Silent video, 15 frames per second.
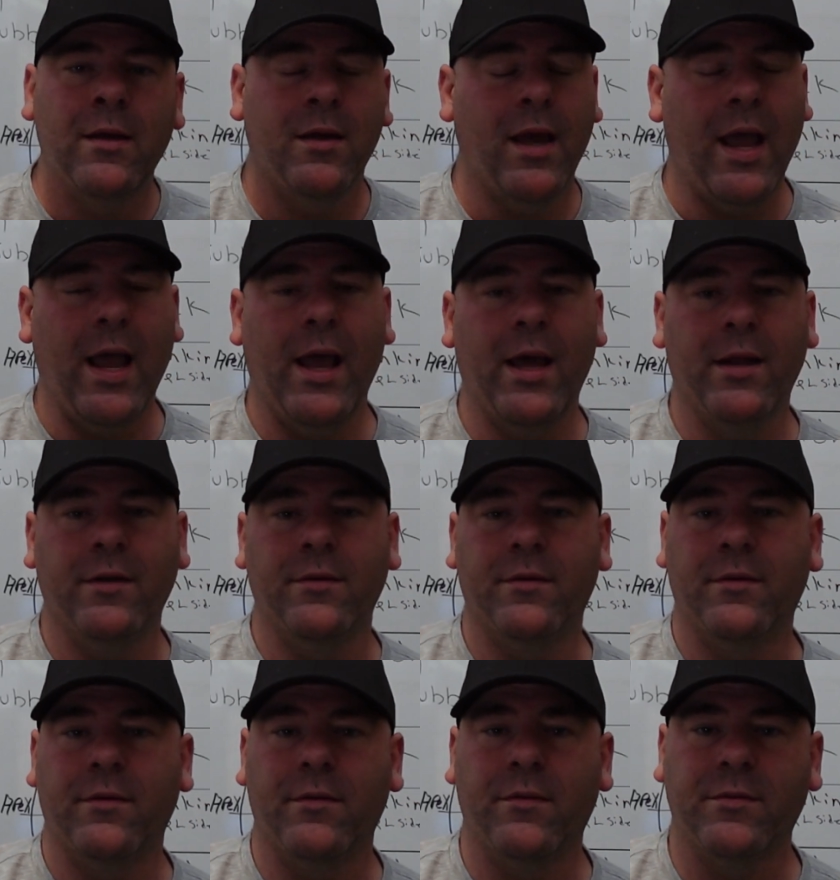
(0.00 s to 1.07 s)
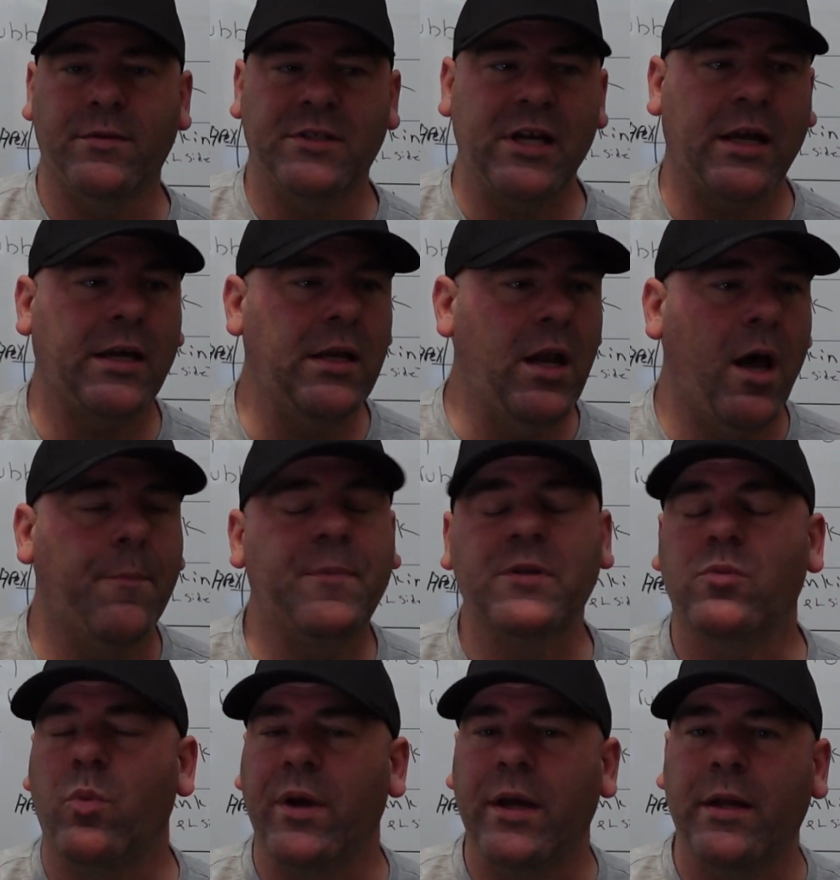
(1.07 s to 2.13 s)
And checking up
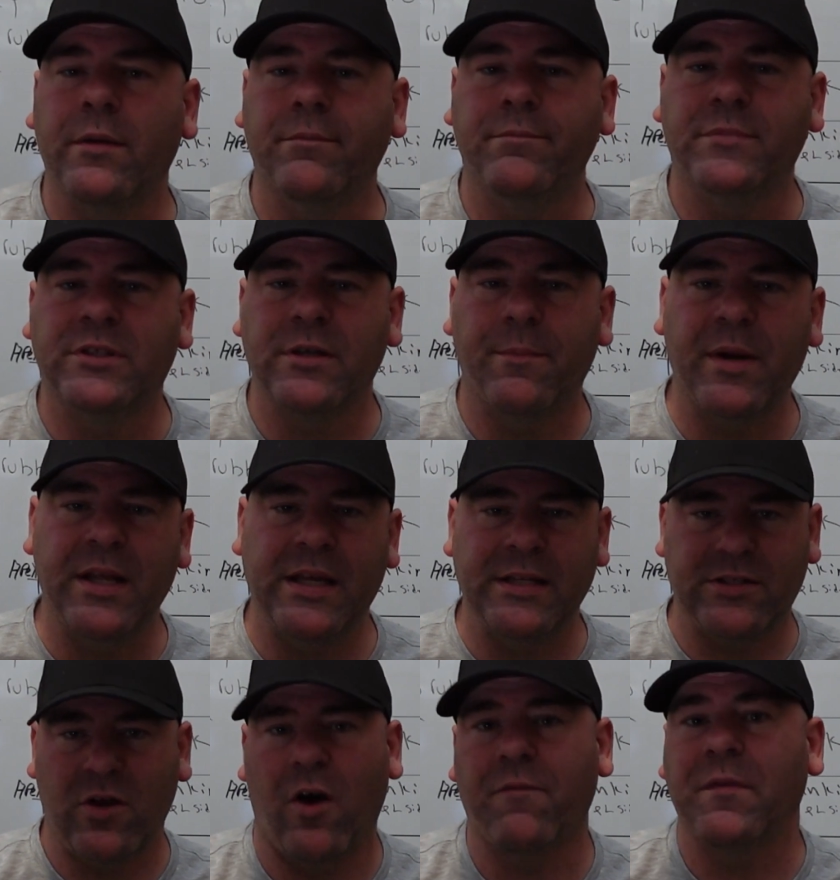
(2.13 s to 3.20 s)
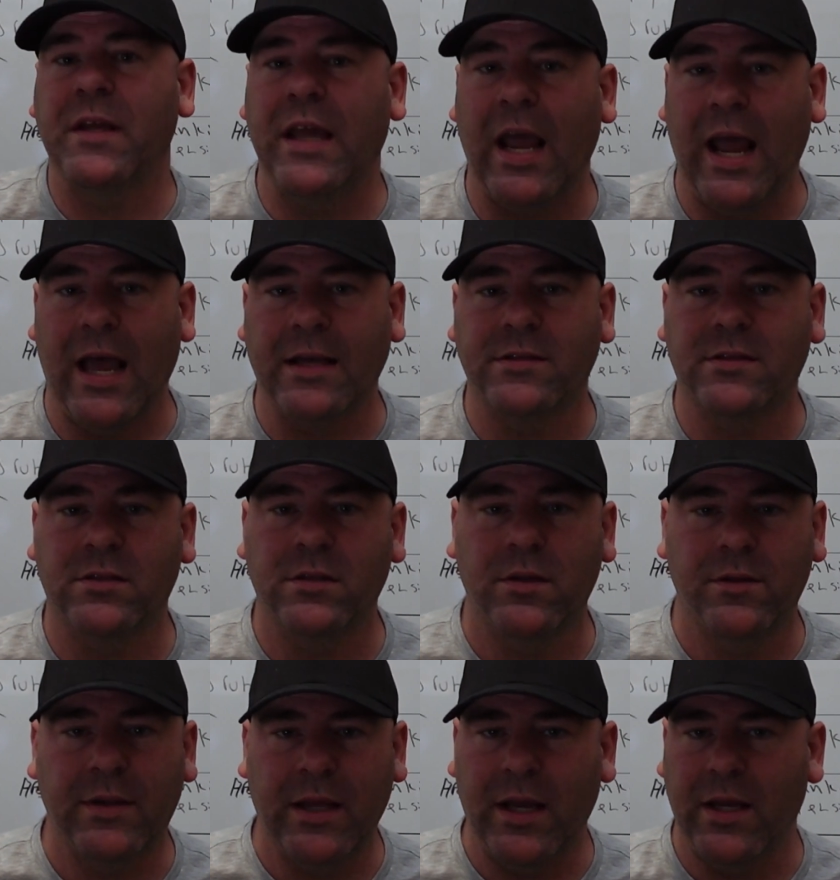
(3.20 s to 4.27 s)
is when somebody gets off the gas.
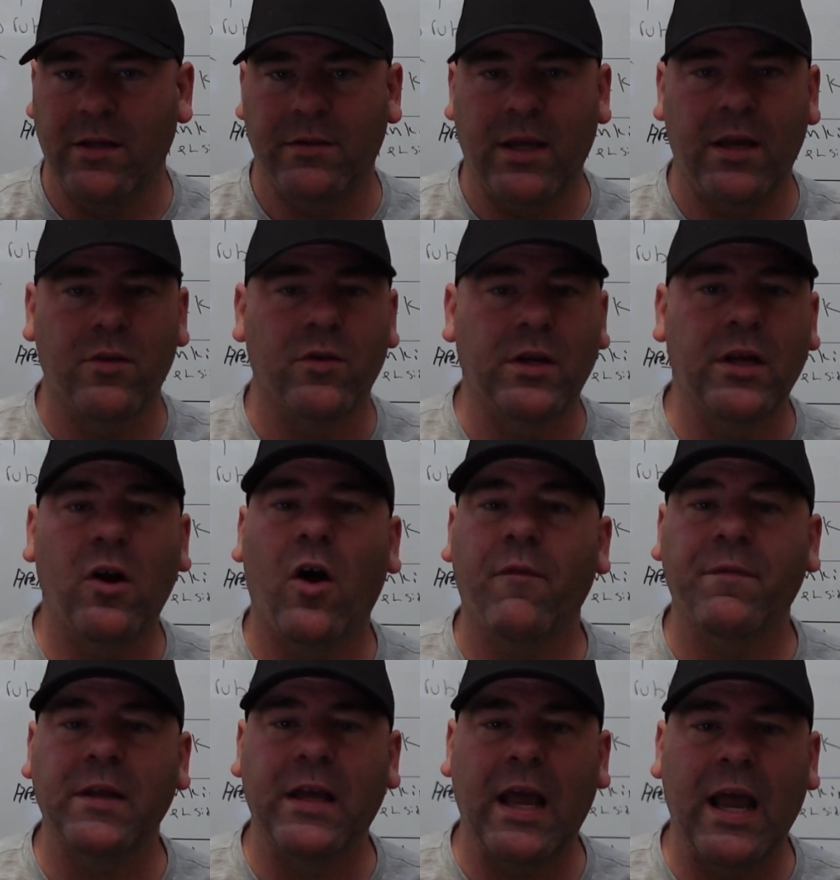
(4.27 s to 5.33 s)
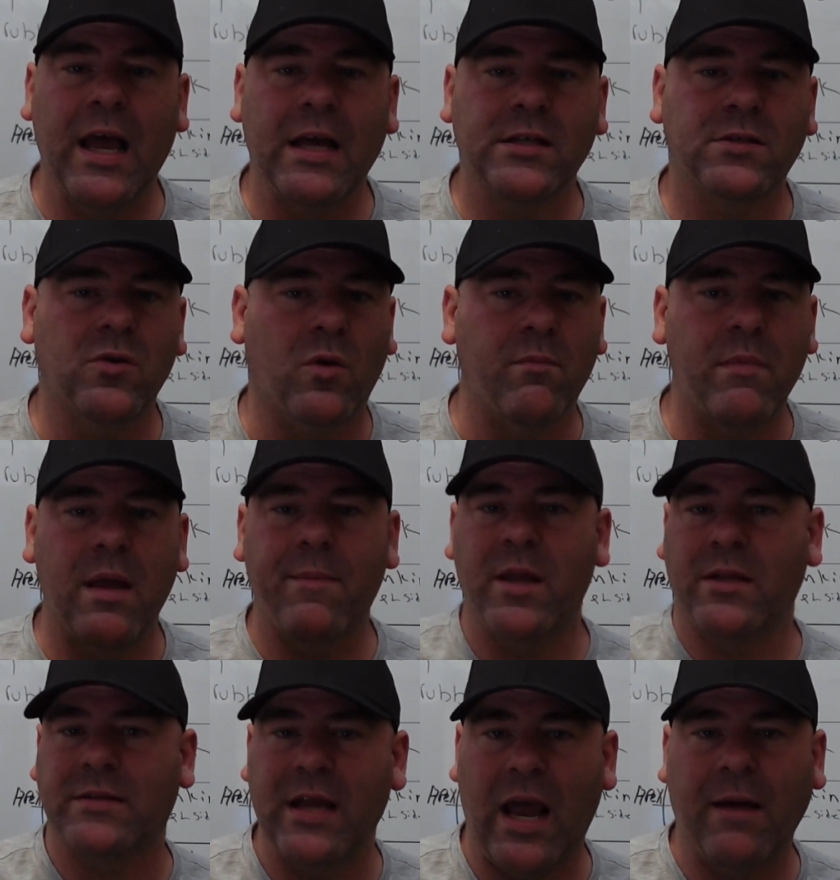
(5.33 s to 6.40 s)
They either get off the gas or
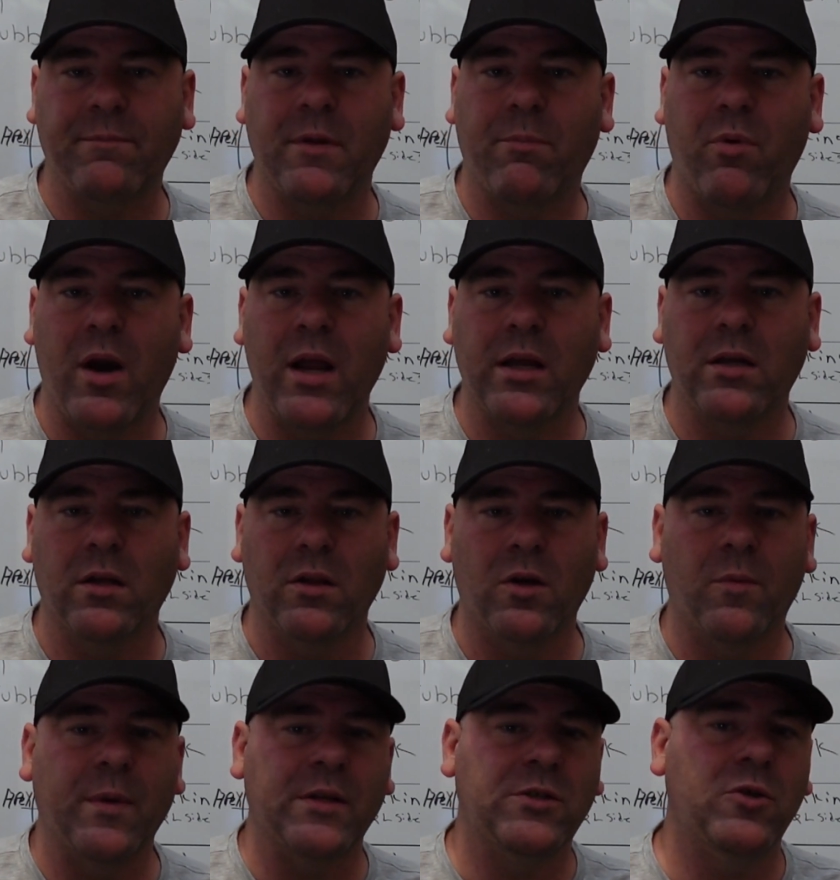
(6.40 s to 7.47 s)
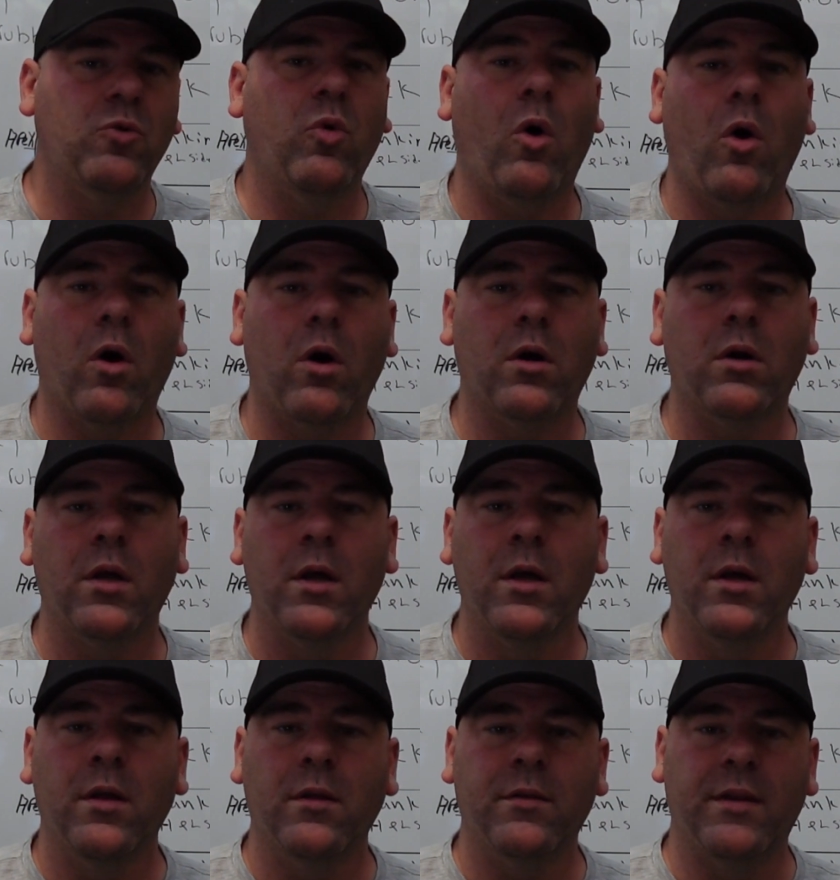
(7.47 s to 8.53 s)
maybe tap the brake a little bit too hard.
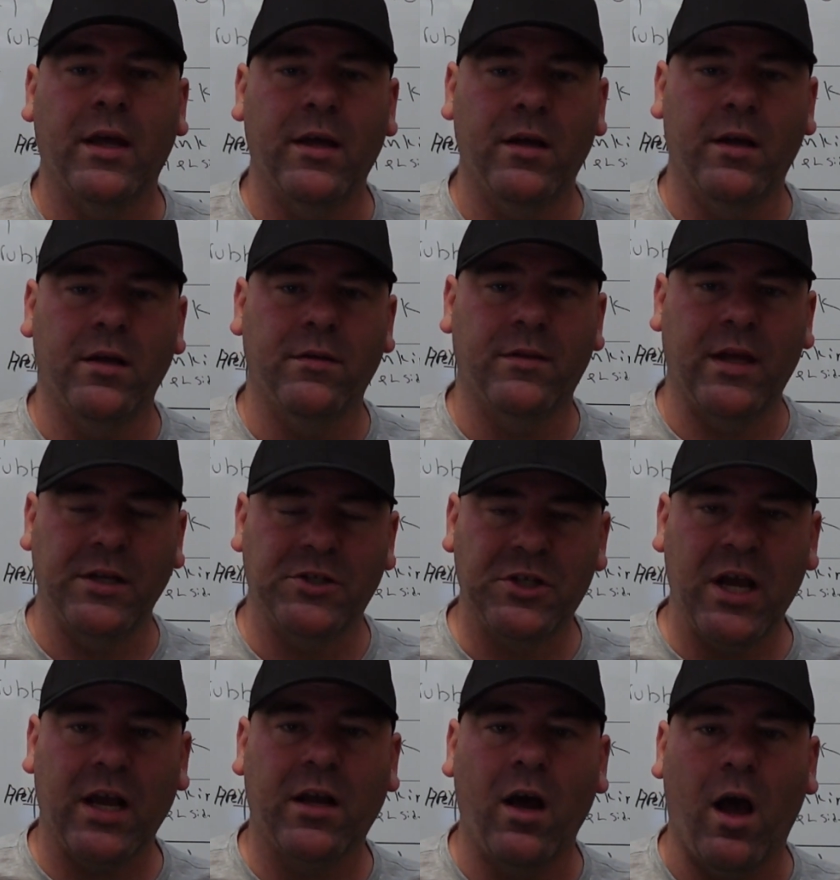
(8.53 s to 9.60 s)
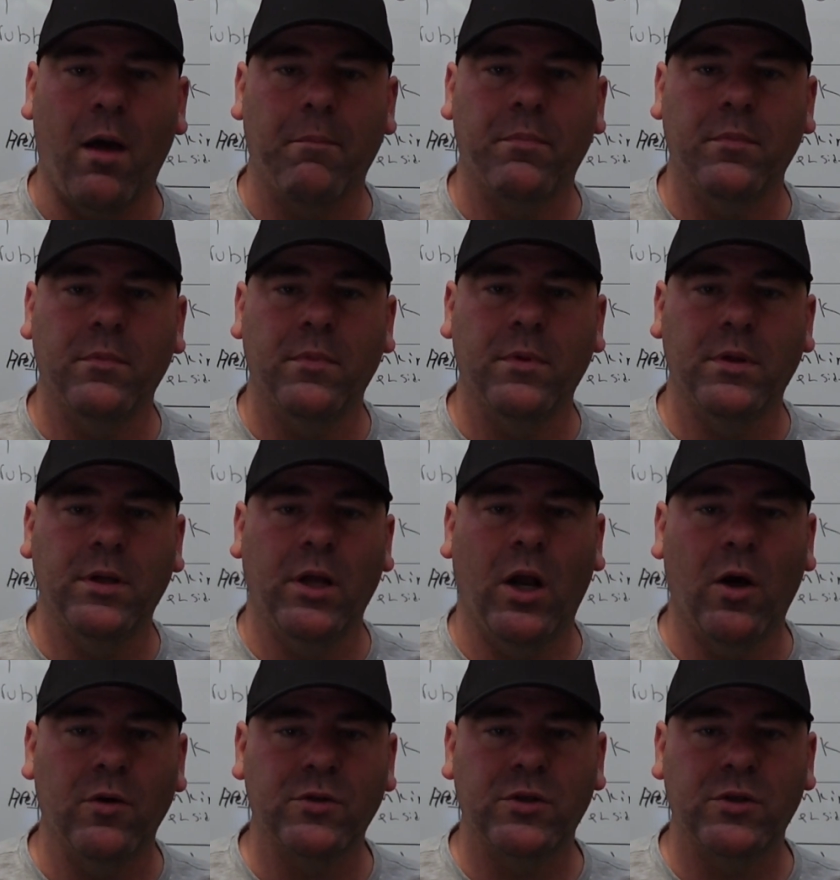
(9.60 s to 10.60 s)
They check up, you know.